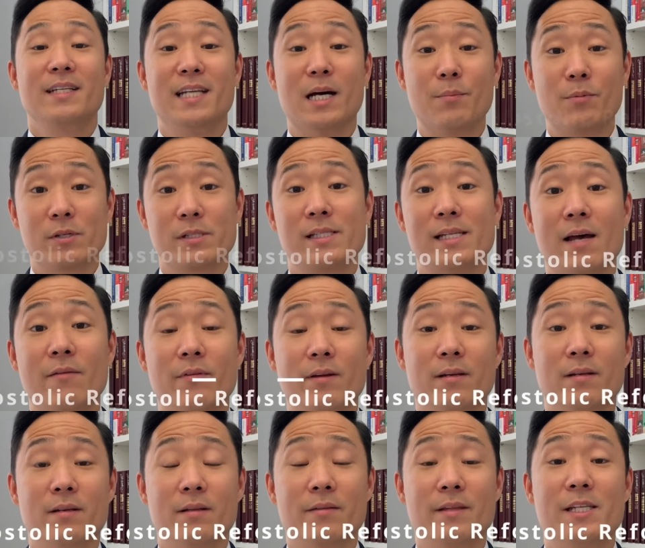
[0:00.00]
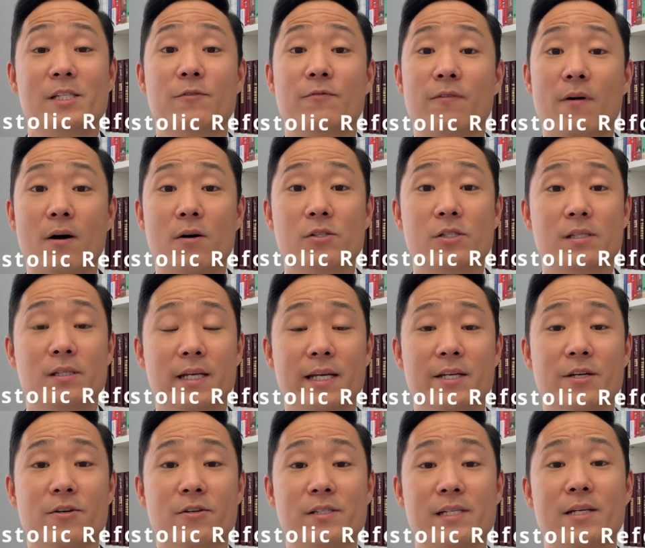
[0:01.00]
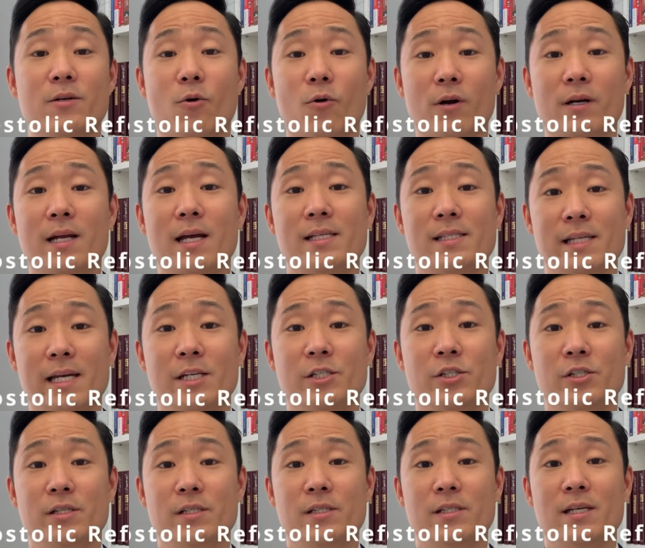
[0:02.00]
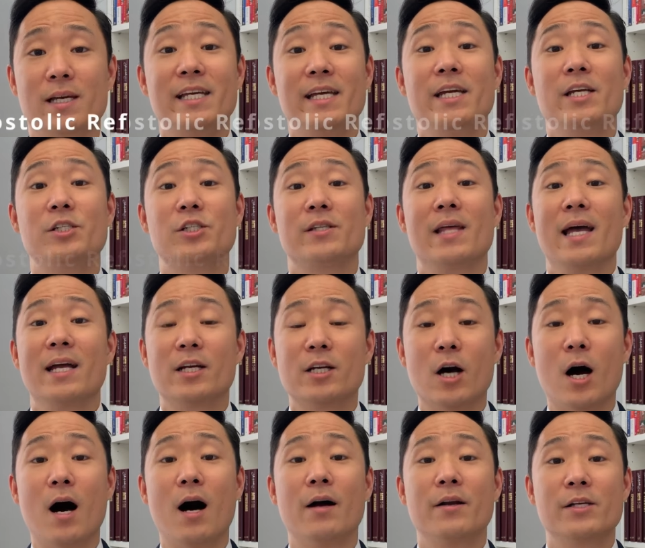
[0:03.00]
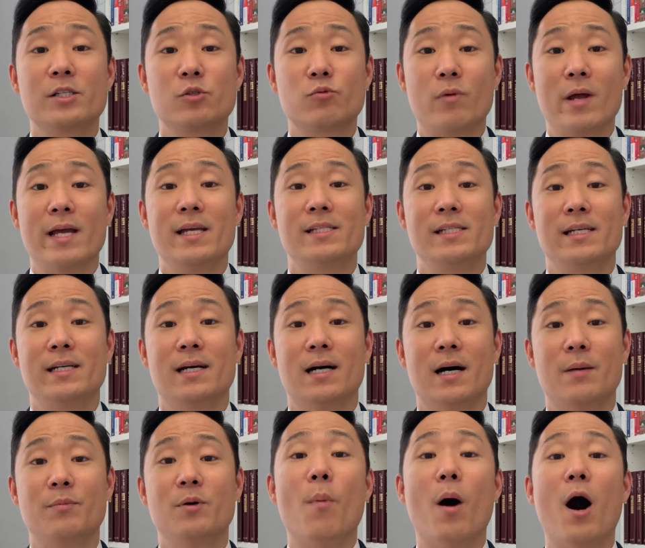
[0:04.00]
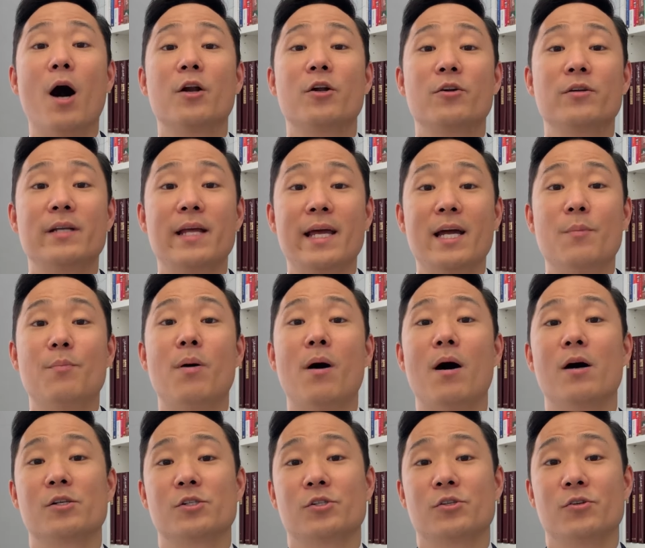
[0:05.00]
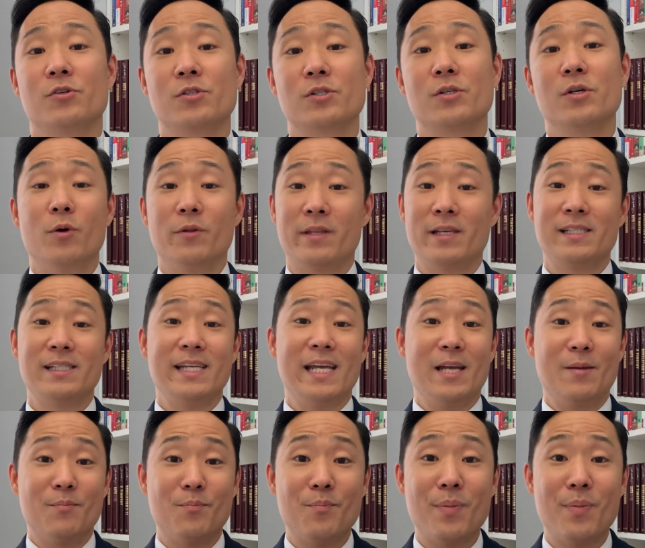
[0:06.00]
Number 7, these false leaders and organizations teach that God is raising up modern day apostles with the same